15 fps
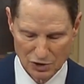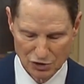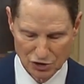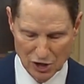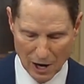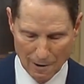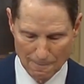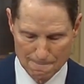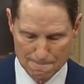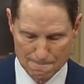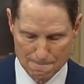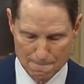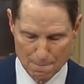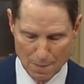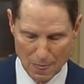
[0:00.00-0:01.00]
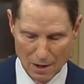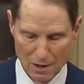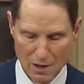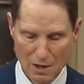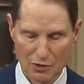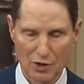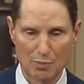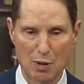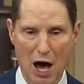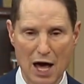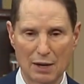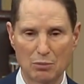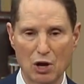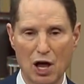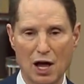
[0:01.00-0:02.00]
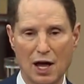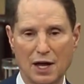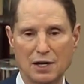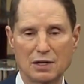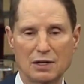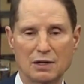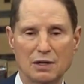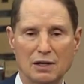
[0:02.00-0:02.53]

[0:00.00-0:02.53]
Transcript: So the bottom line